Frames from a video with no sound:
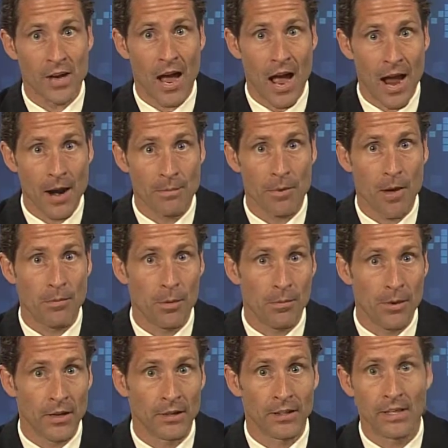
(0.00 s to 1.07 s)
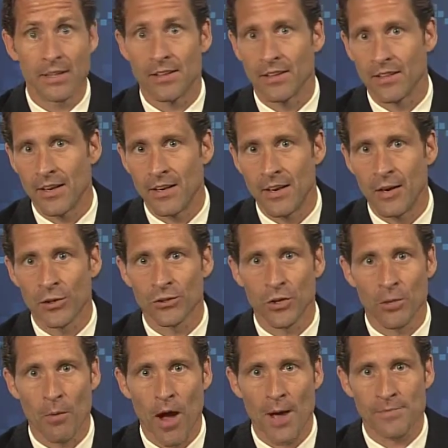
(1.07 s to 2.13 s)
a higher probability that the
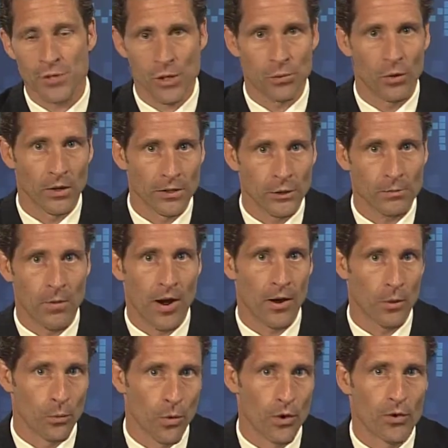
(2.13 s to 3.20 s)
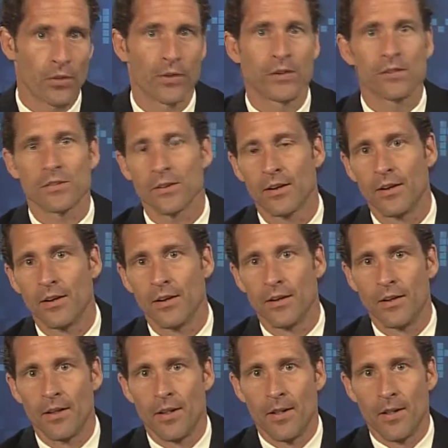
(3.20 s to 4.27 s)
near-term option will expire worthless.
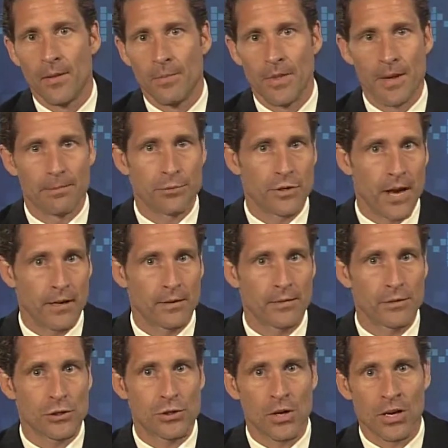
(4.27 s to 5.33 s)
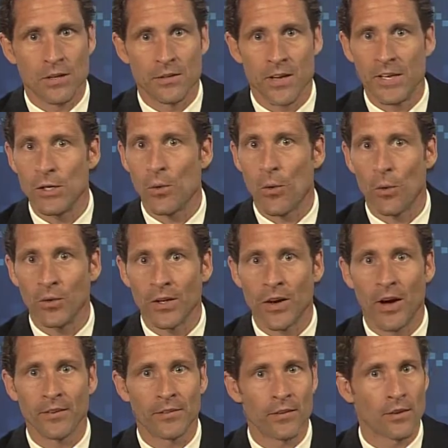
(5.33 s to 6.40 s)
The objective is to continue holding
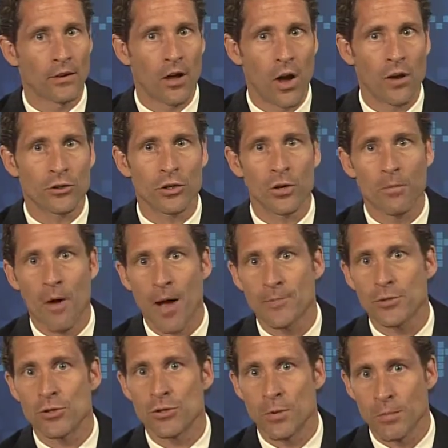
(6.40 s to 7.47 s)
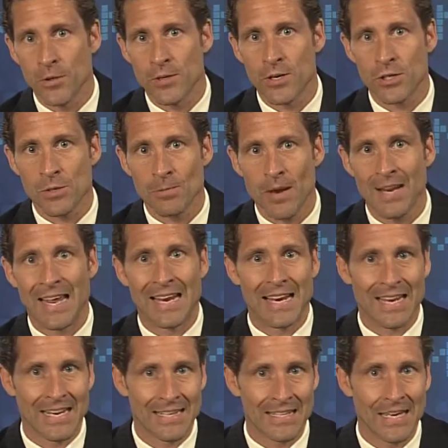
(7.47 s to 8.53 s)
on to the long-term option to participate in a
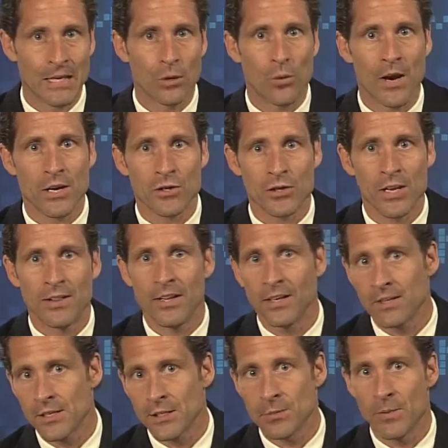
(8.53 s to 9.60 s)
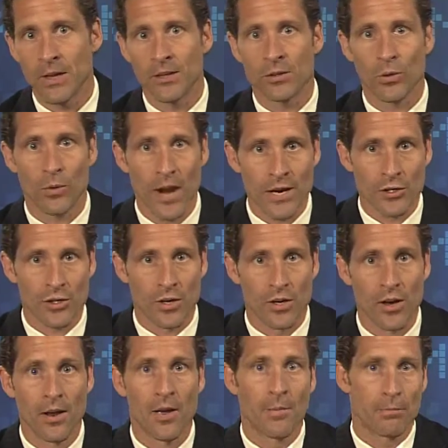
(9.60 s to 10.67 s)
continuation in the anticipated direction
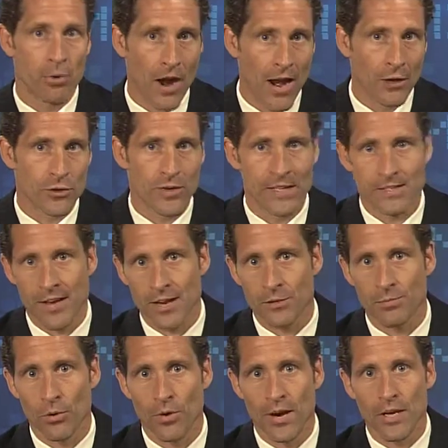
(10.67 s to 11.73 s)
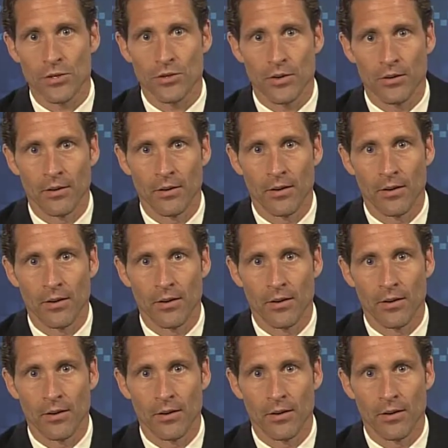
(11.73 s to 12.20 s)
prior to its expiration.